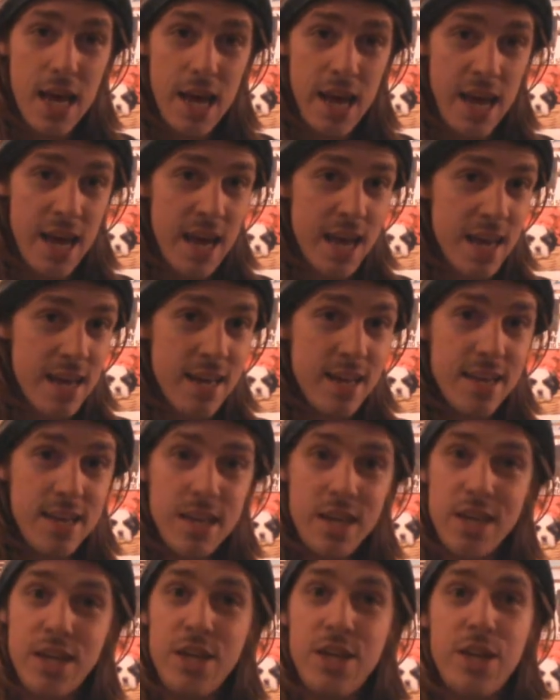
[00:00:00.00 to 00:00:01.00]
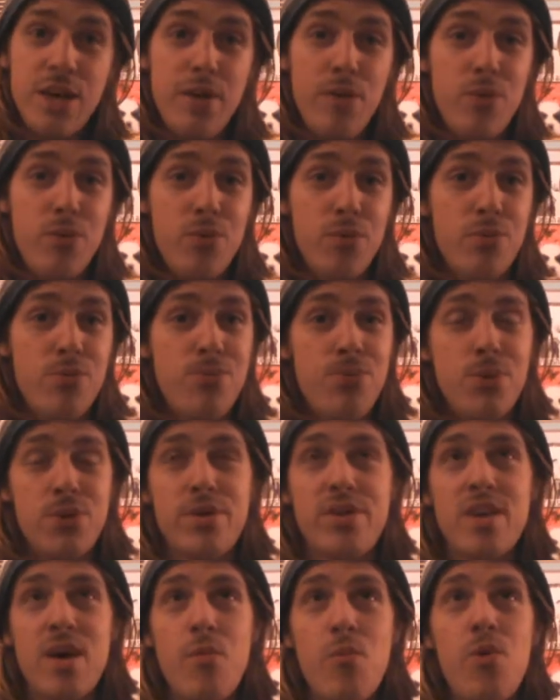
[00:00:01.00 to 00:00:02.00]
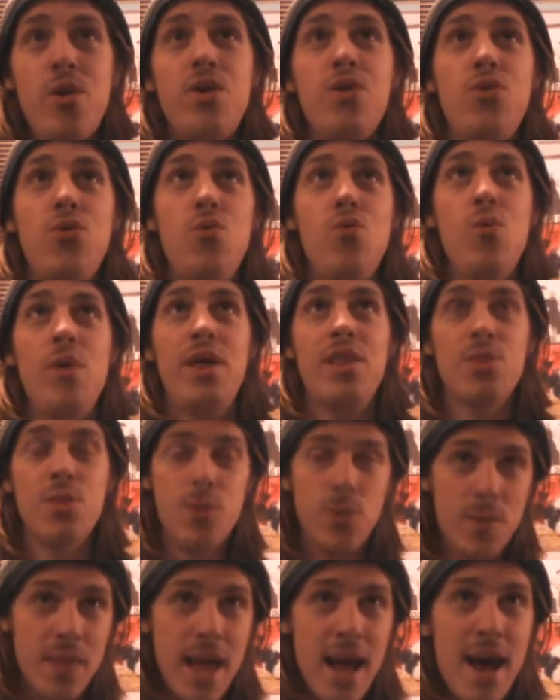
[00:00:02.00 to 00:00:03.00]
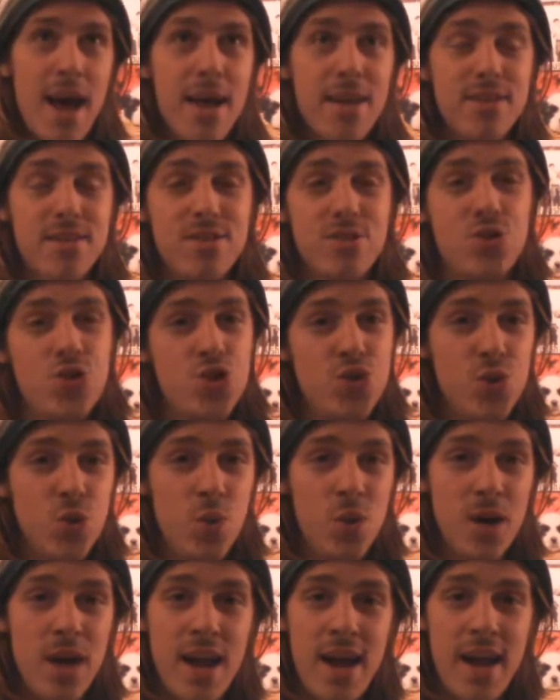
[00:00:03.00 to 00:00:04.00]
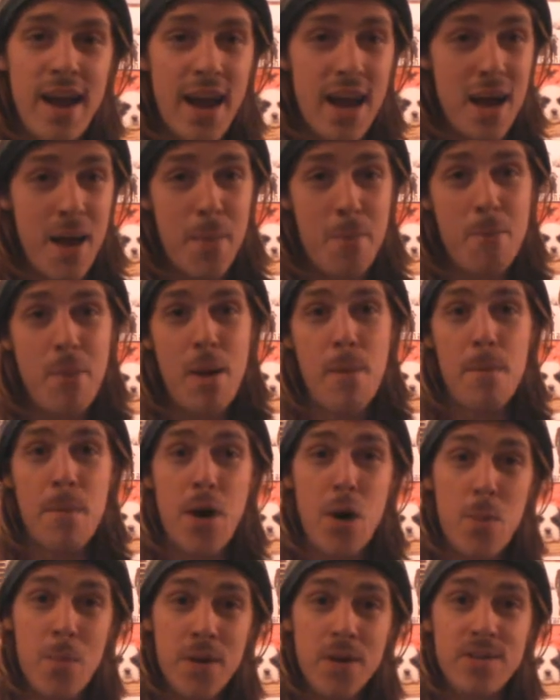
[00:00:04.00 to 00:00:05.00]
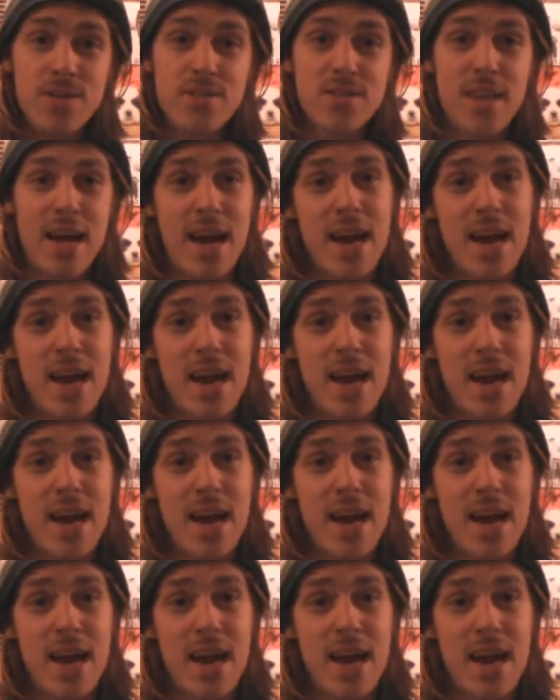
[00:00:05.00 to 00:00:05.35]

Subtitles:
And, you know, for someone who went through that, sure, I had my moments.